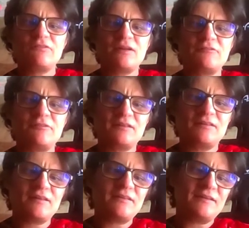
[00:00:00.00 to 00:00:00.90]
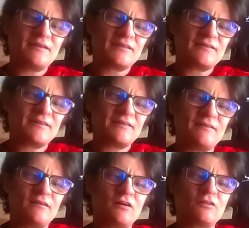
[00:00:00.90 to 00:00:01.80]
very dedicated
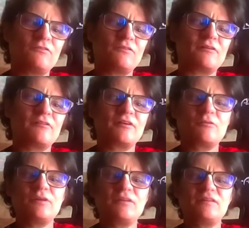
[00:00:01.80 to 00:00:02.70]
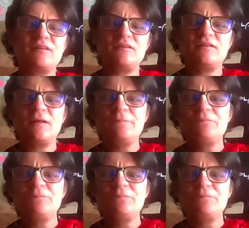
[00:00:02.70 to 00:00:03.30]
and very committed